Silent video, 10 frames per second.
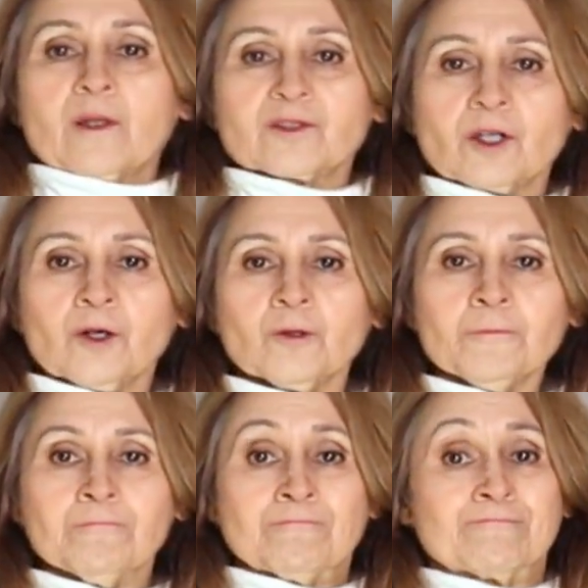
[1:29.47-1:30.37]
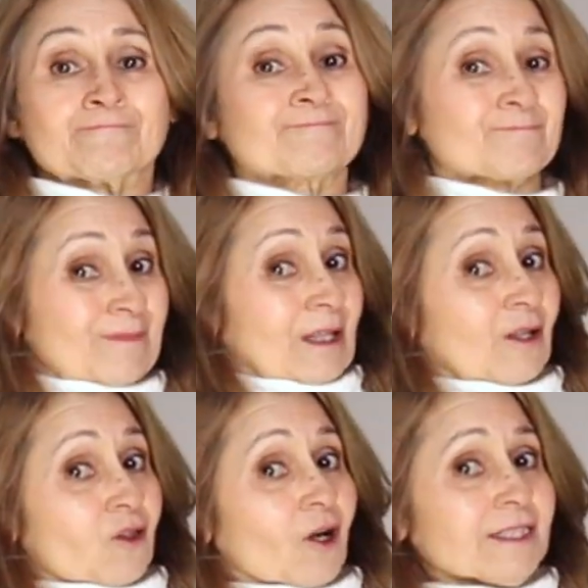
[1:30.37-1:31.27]
So,
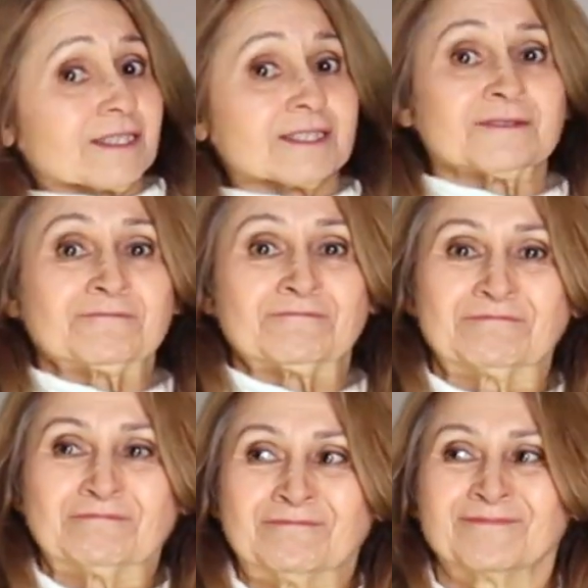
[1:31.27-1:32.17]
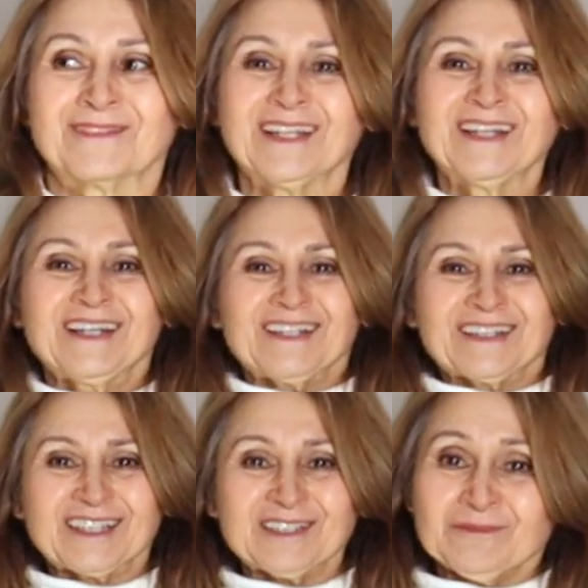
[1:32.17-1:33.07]
thoughts?
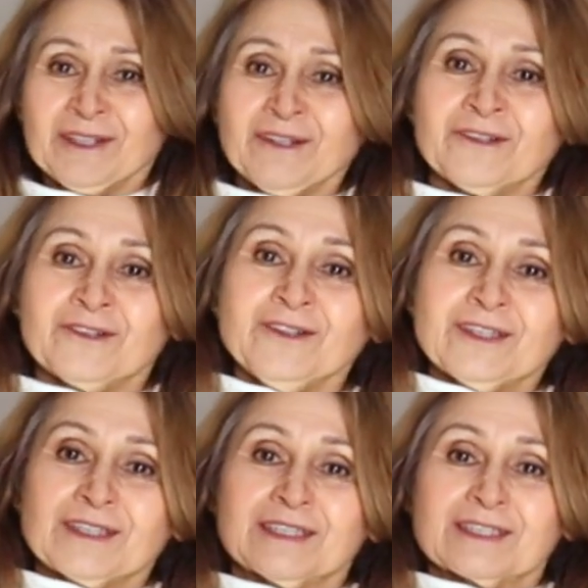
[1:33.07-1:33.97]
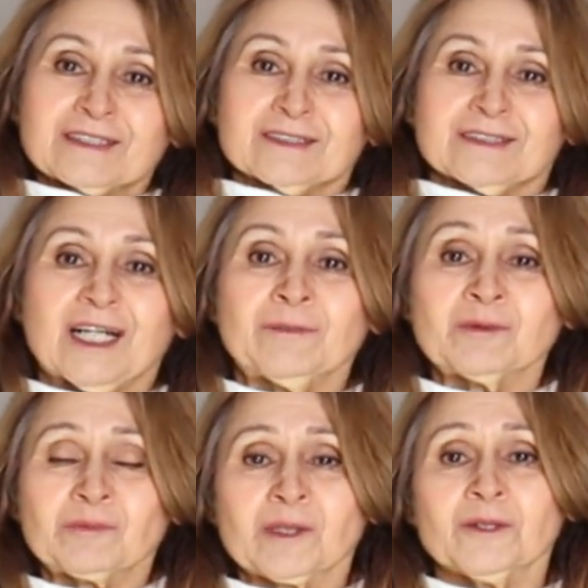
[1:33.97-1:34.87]
Let me know.
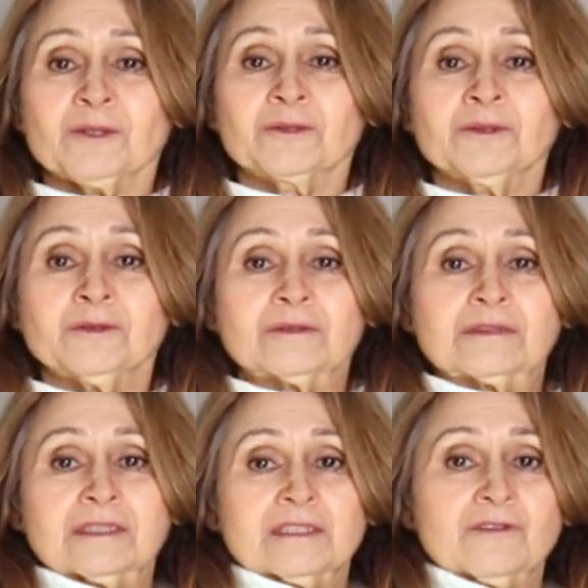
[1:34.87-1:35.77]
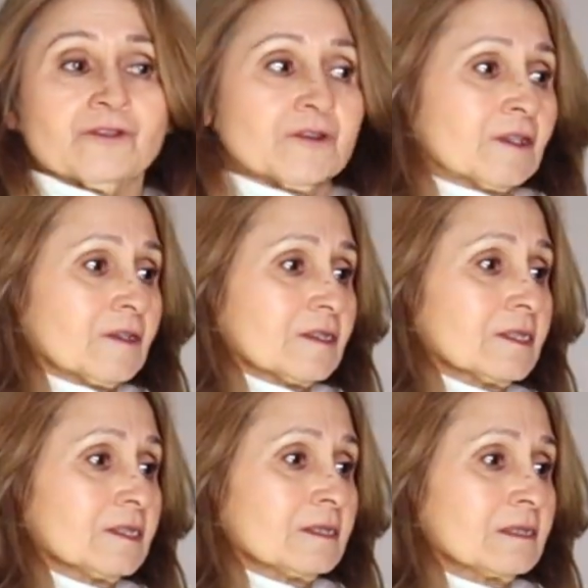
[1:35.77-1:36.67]
Comment below if you think
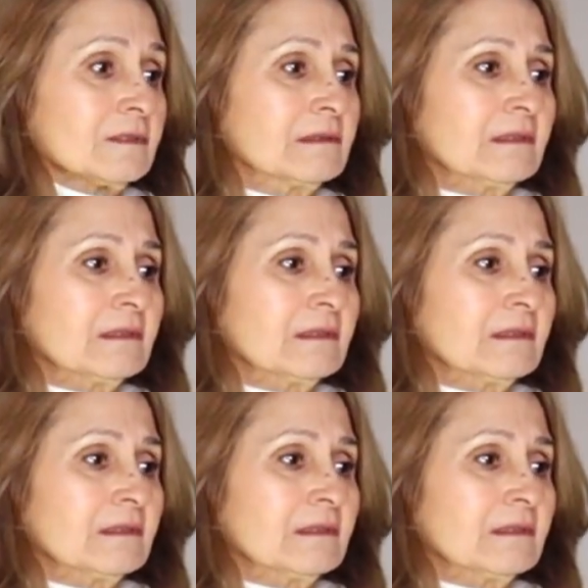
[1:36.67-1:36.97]
this is